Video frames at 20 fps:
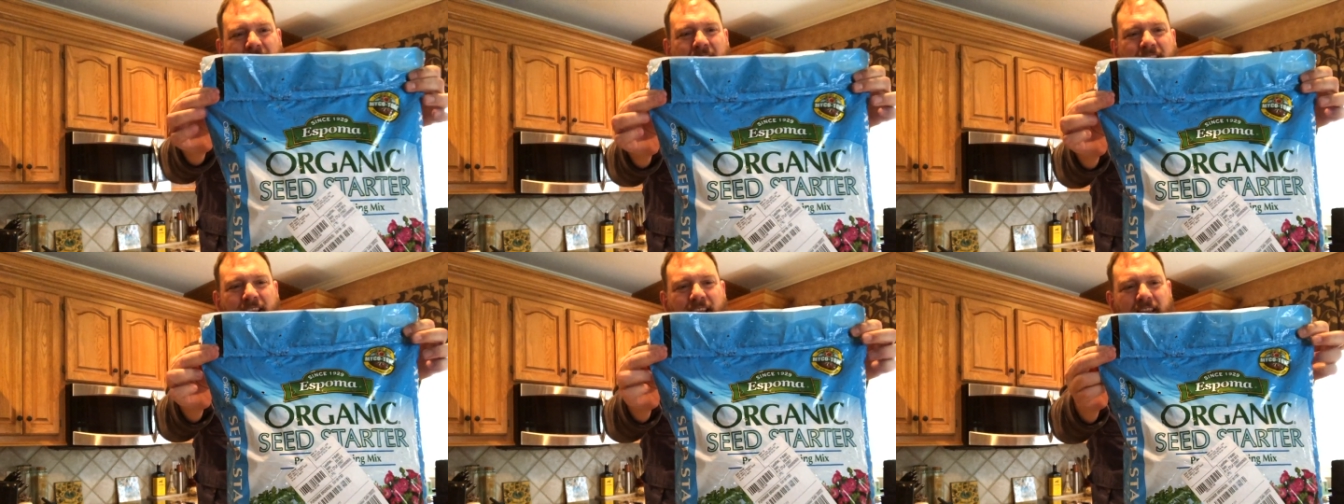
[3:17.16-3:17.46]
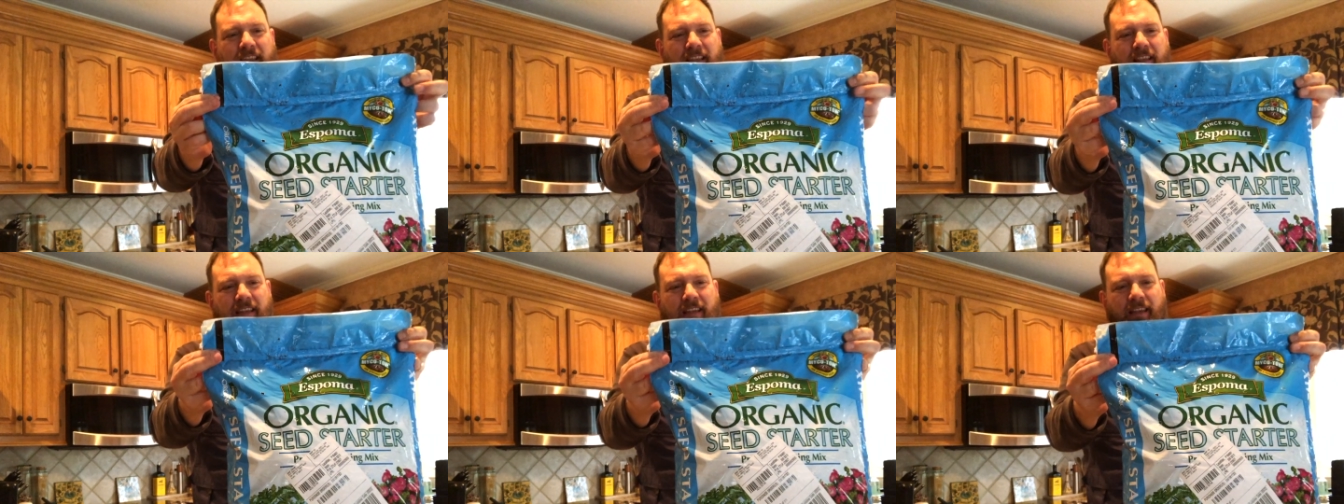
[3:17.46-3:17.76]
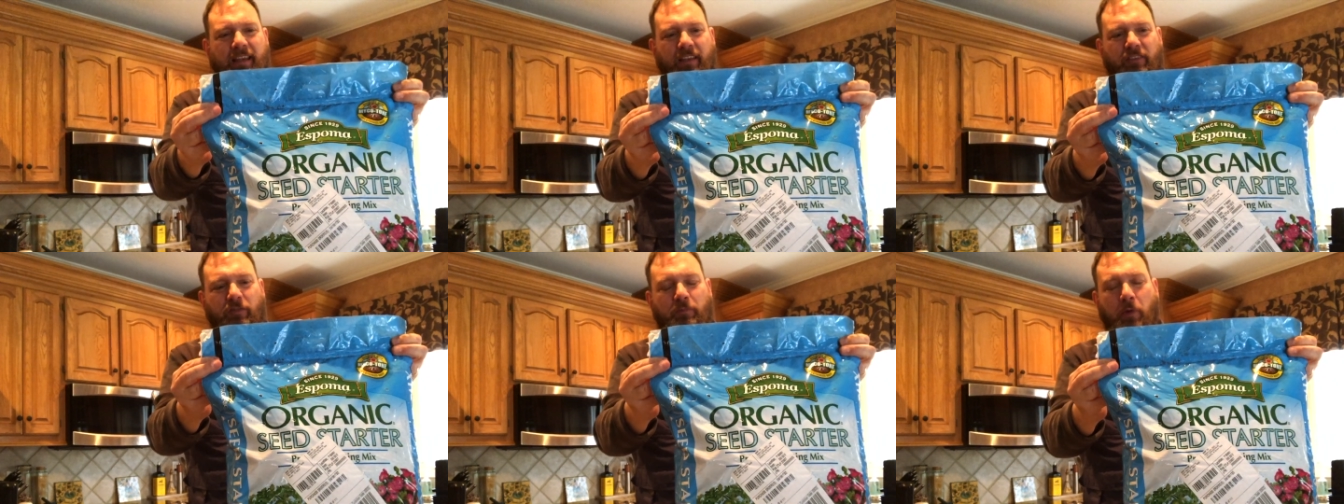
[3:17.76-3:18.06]
the
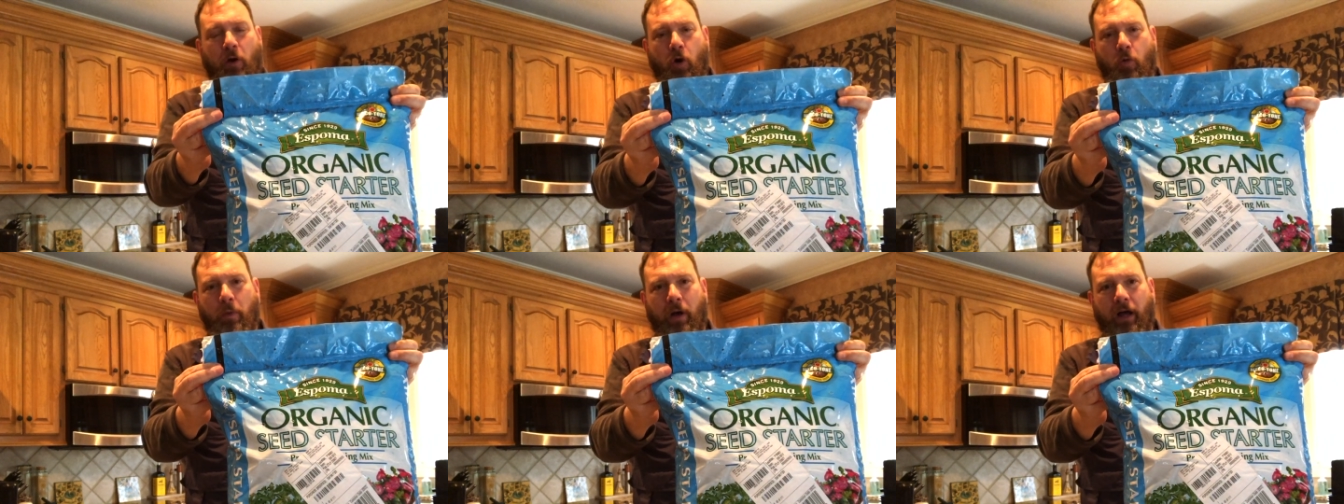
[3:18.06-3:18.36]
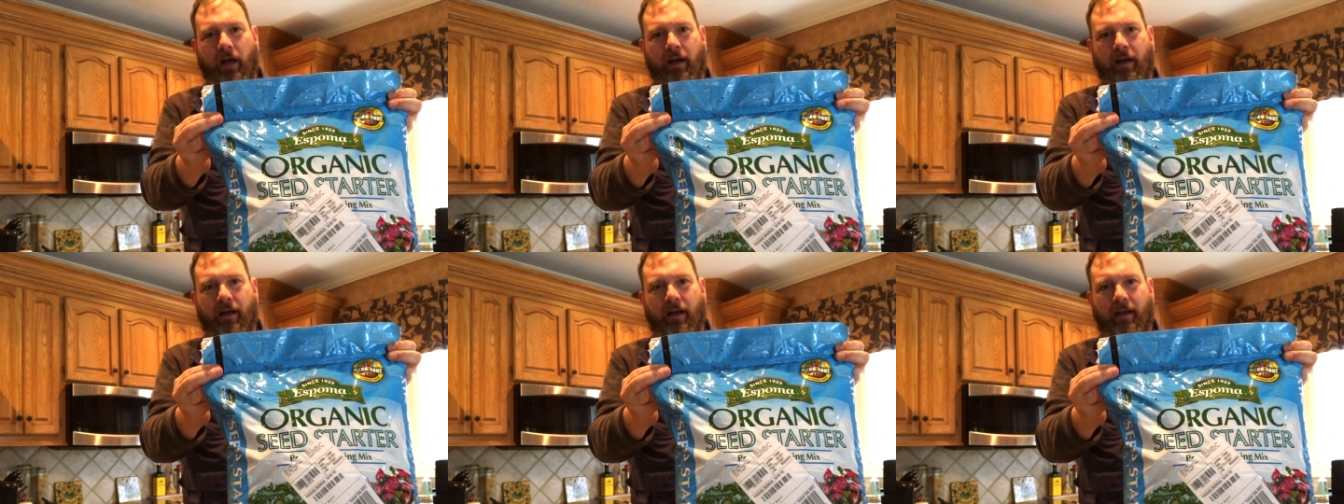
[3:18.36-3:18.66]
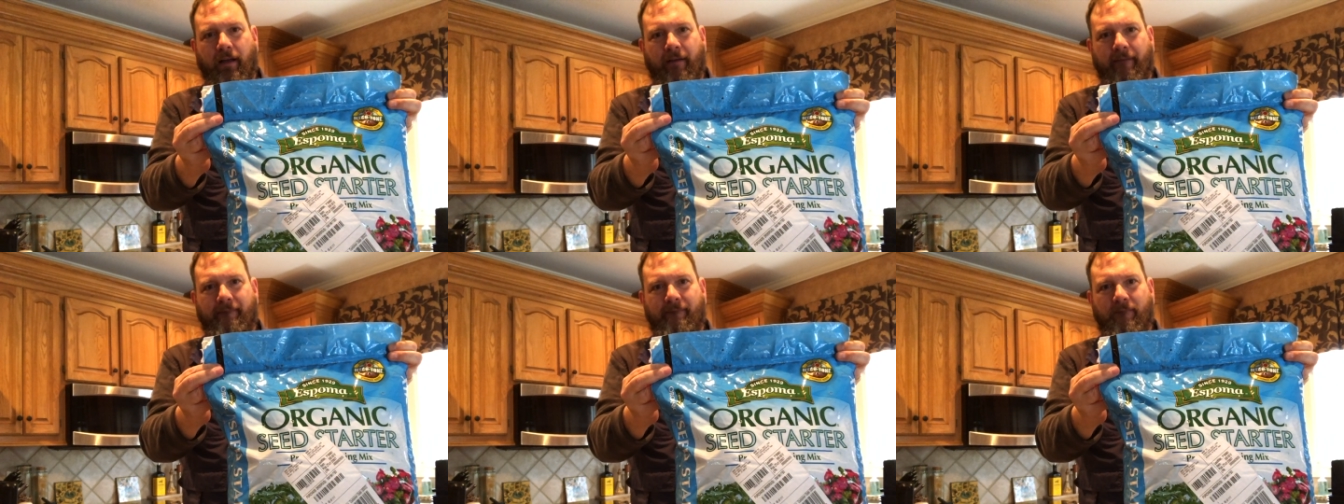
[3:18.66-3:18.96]
Espoma
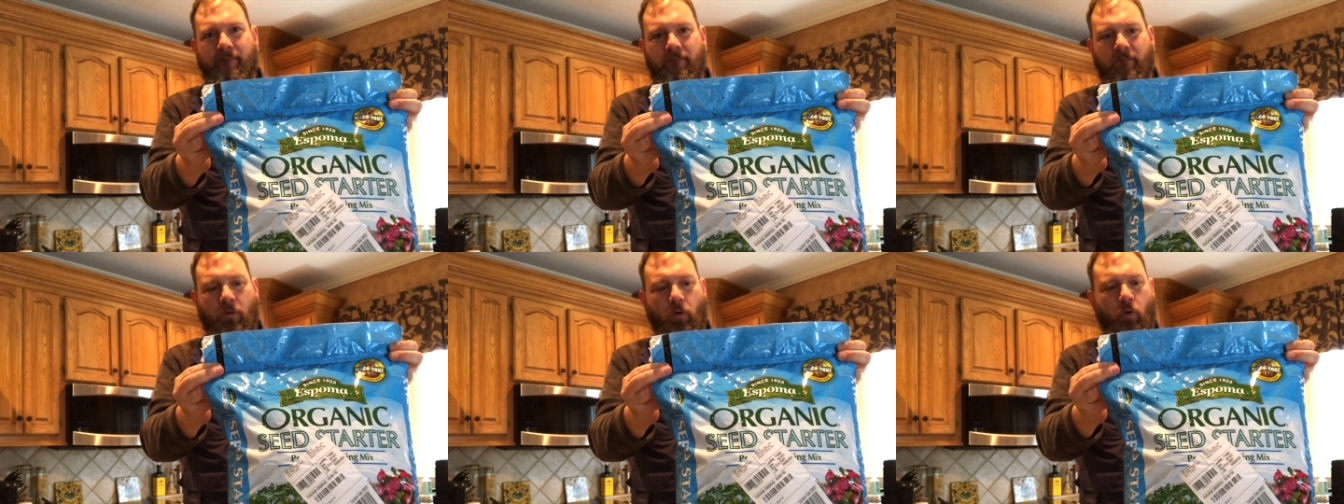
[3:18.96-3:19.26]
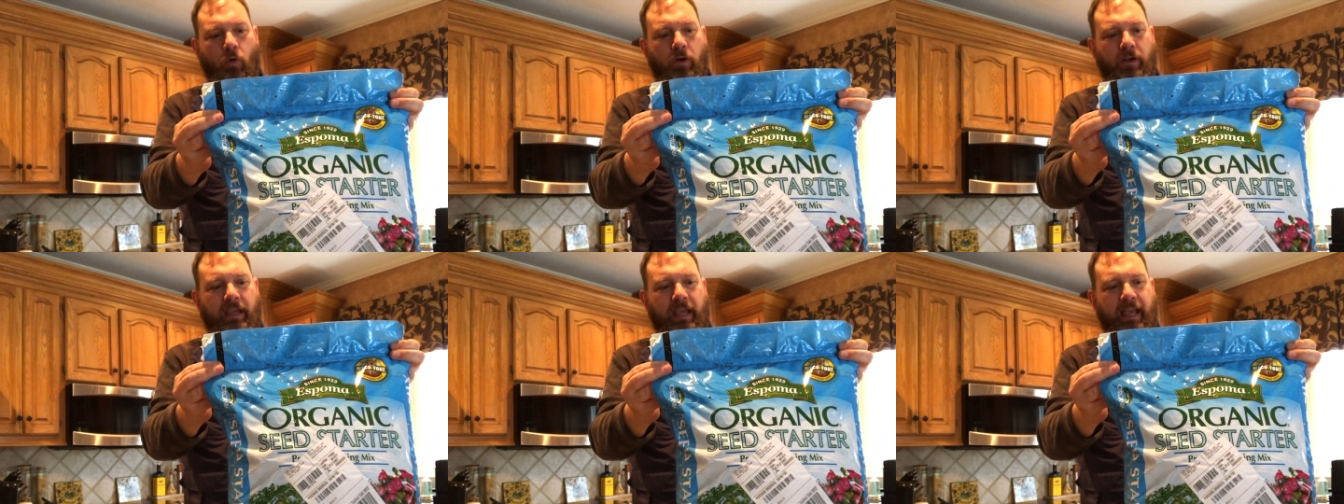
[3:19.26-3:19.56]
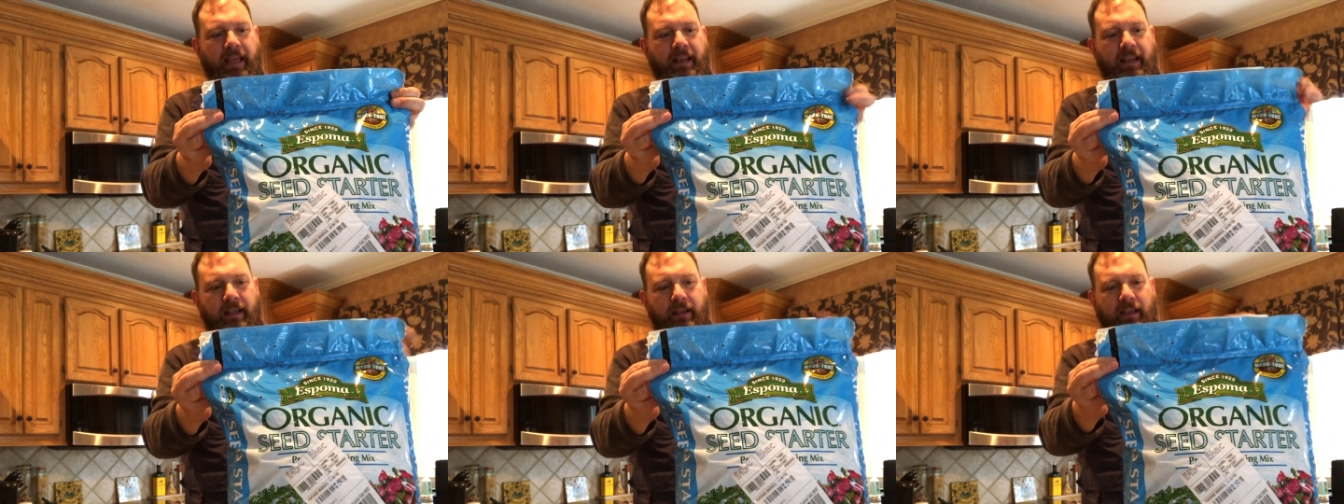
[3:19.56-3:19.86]

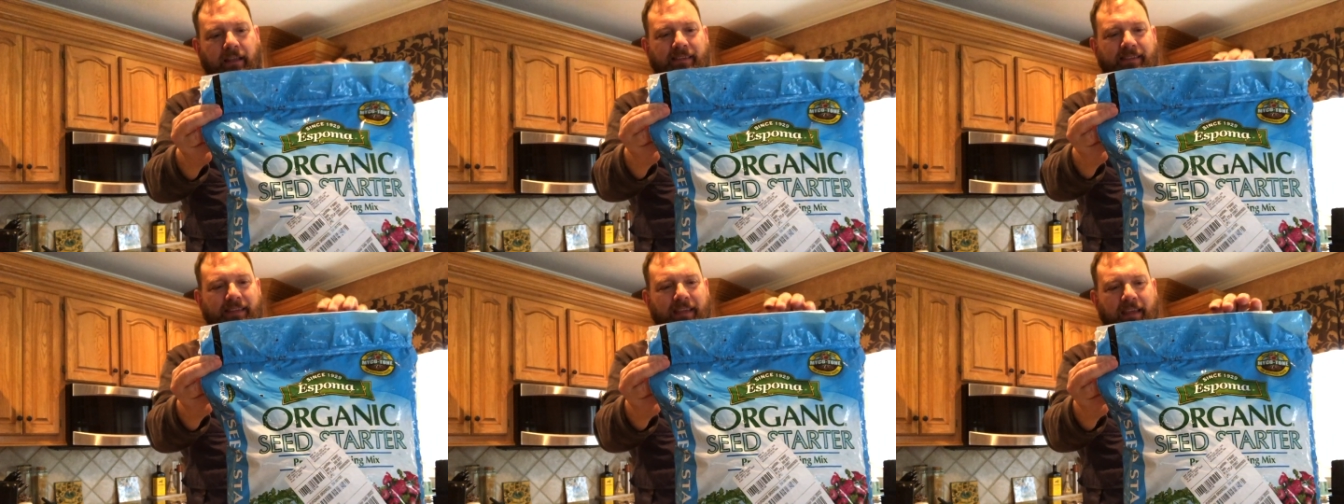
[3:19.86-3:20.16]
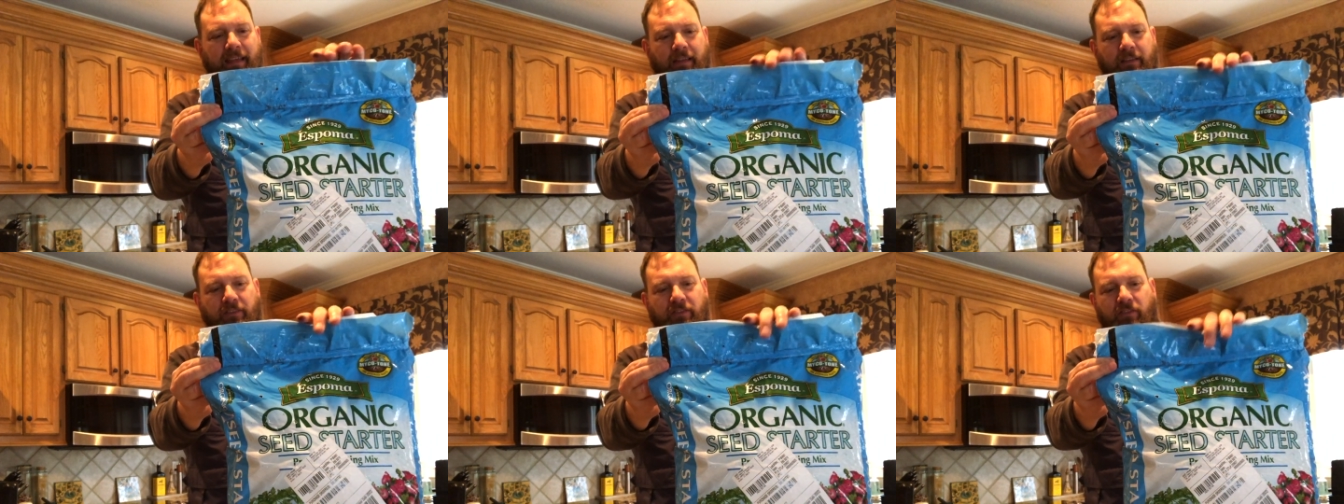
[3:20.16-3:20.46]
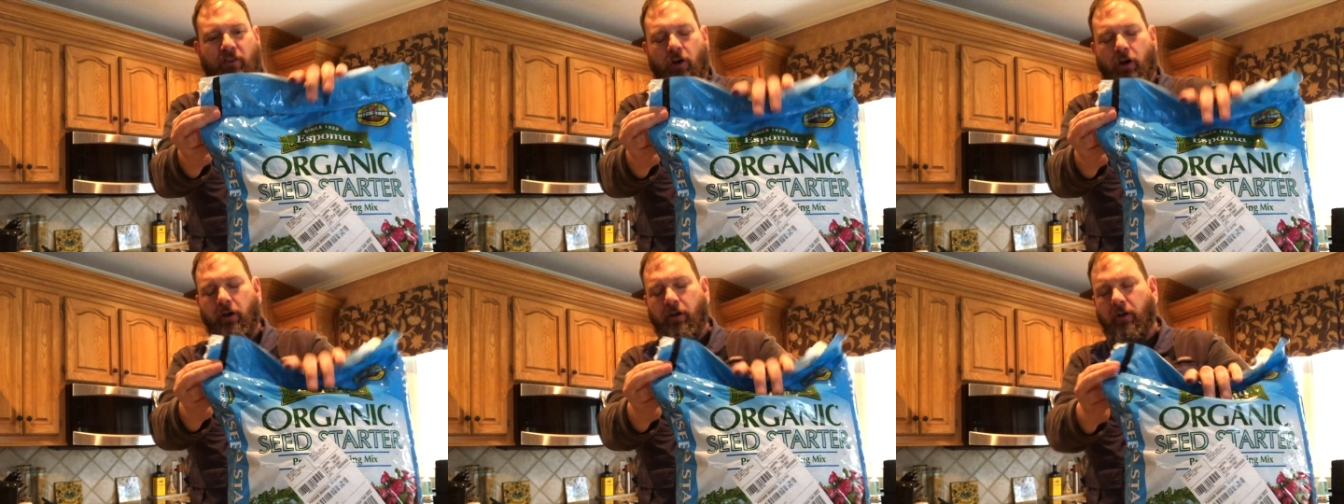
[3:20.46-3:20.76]
organic seed
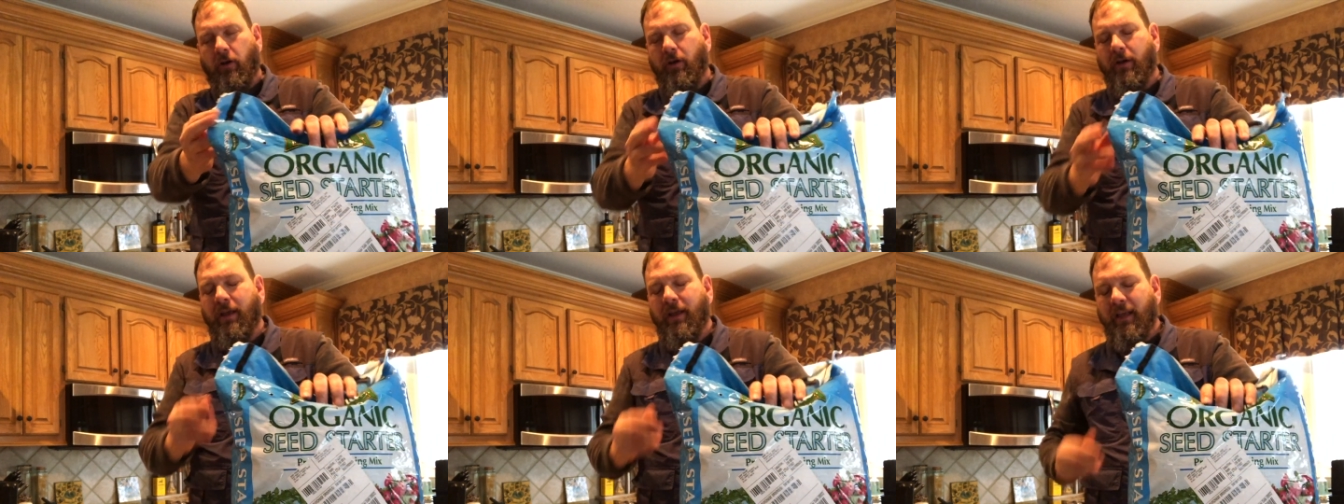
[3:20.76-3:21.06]
starter.